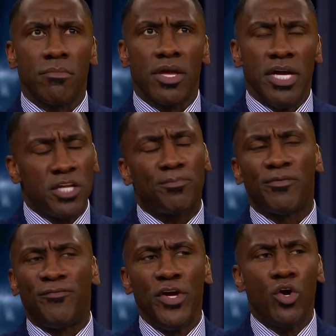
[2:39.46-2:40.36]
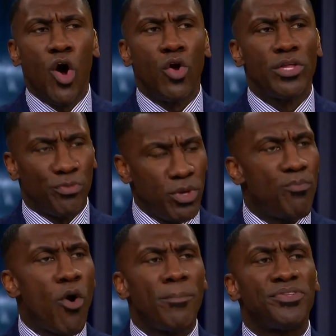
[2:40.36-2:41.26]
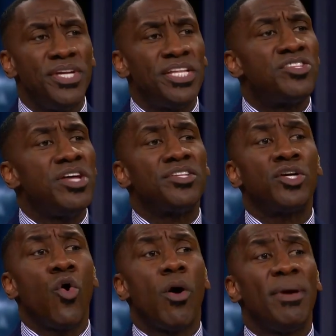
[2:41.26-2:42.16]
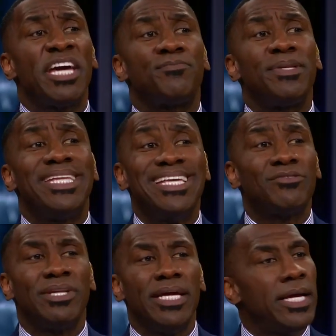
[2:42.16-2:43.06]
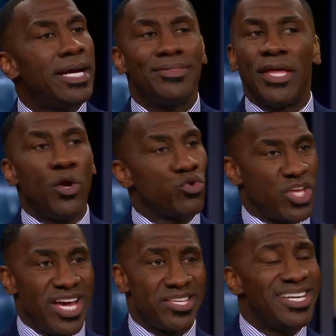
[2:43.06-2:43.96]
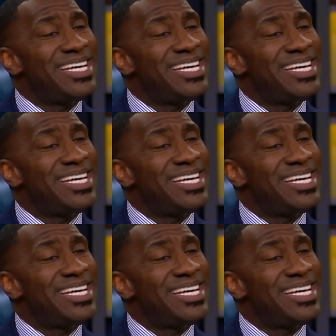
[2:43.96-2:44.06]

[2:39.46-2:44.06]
his field goal and three-point percentage doesn't go up exponentially, they don't change it.